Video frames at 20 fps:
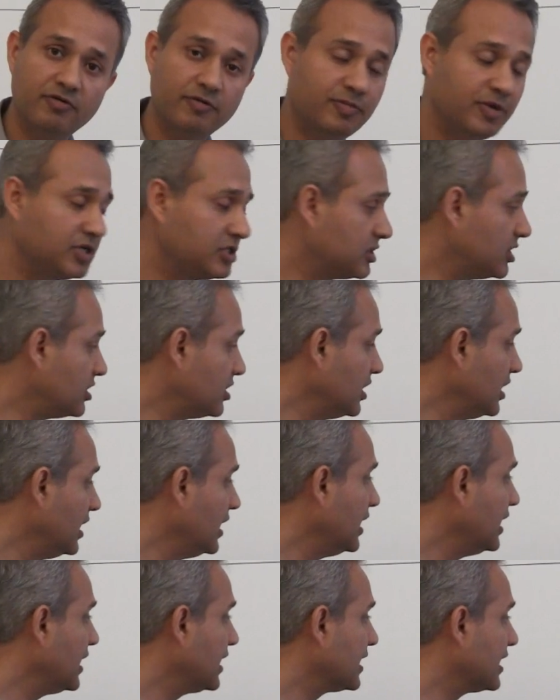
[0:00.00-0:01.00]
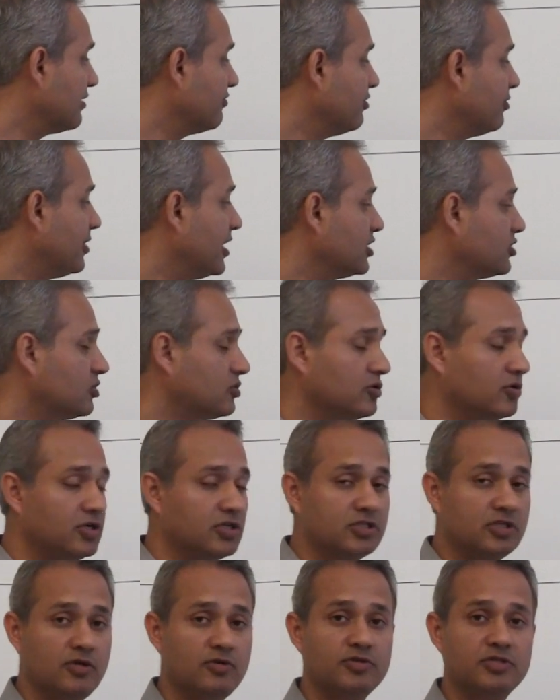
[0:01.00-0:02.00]
of a patient, give him
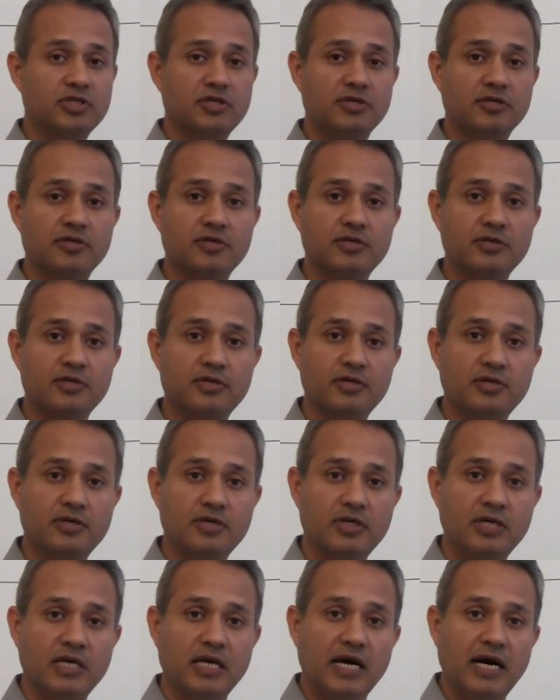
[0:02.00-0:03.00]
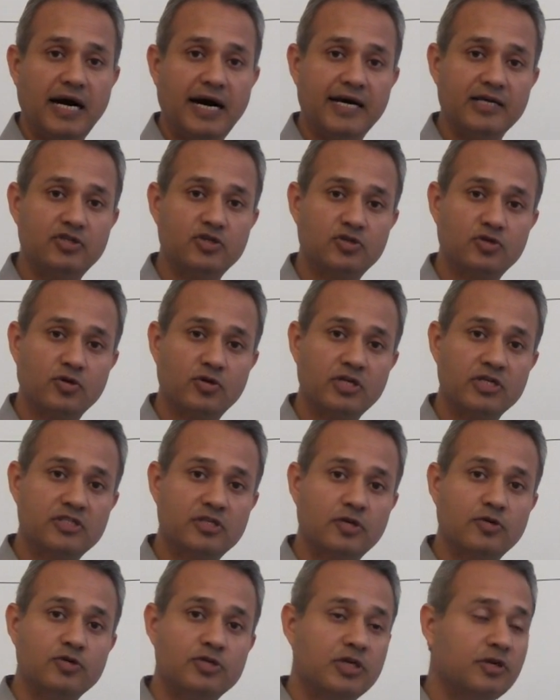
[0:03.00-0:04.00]
isotonic solution. Isotonic
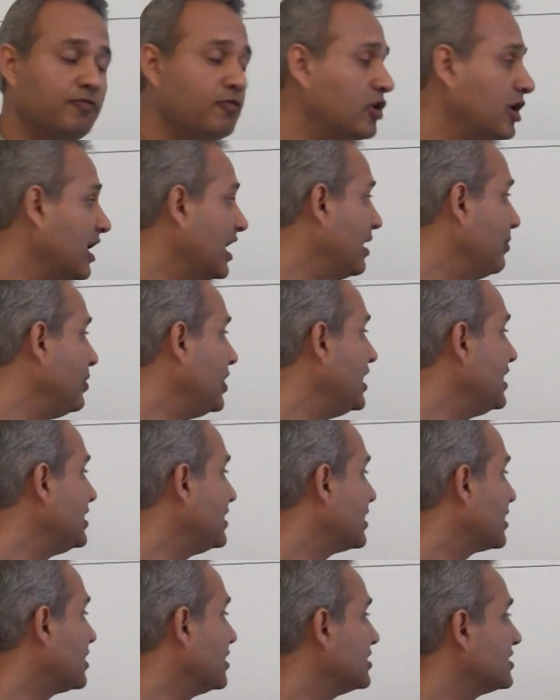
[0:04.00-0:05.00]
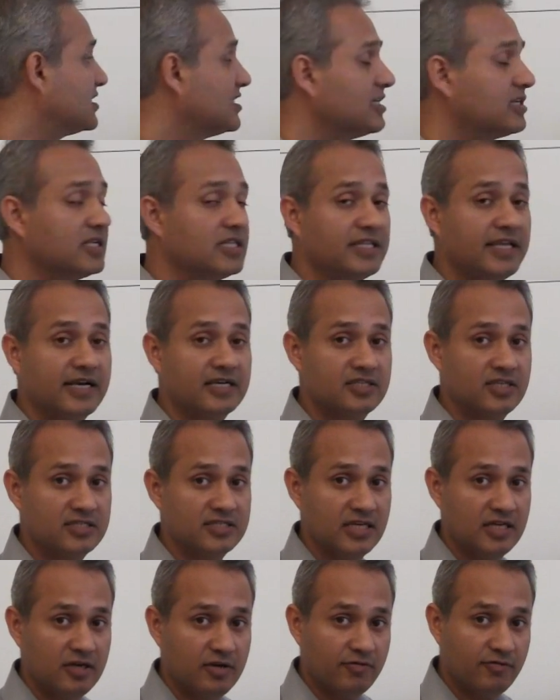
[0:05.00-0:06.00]
solution would immediately sit in the
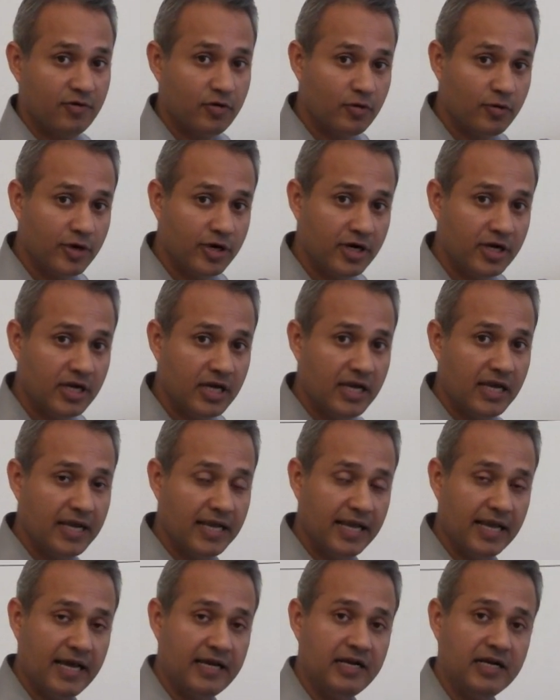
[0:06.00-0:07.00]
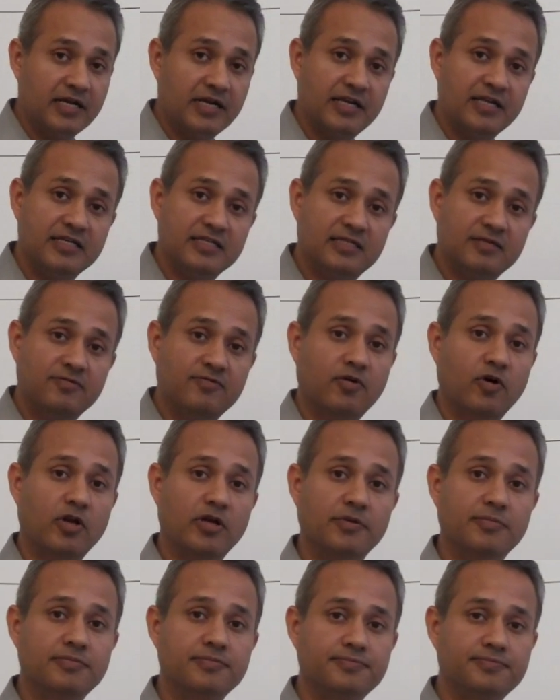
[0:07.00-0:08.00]
extracellular fluid and increase the
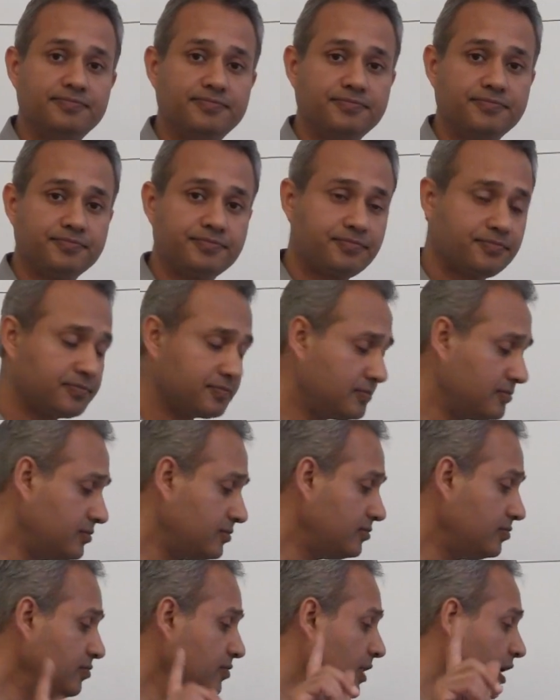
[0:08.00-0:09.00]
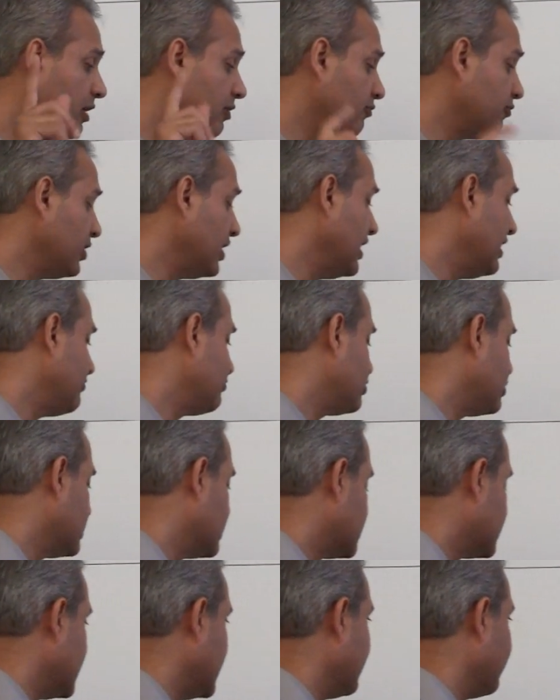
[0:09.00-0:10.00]
volume. Now, we have to
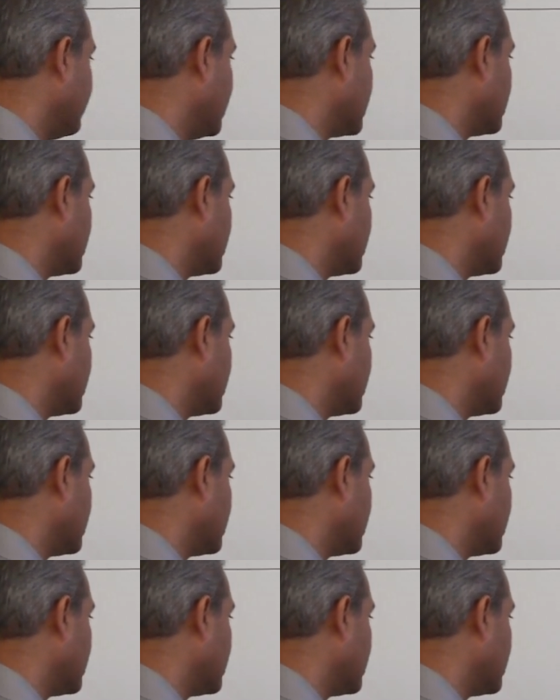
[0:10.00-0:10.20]
understand